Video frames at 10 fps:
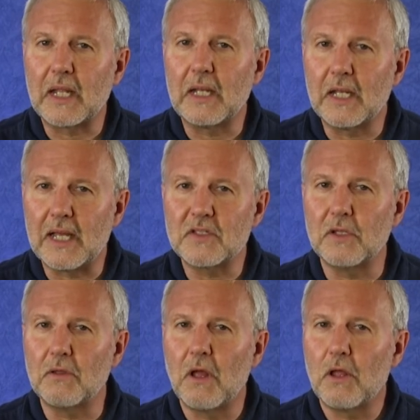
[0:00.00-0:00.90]
in
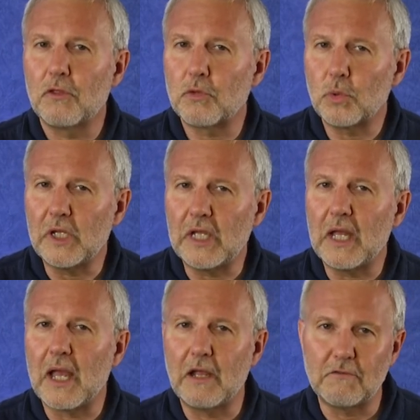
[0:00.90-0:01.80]
lesson three
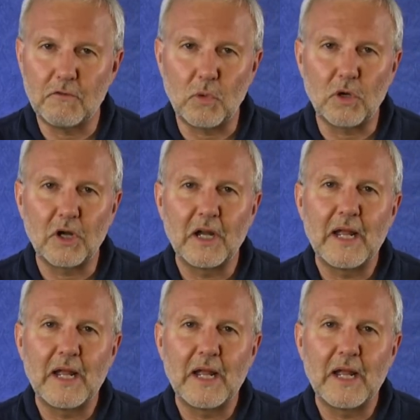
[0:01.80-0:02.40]
and four.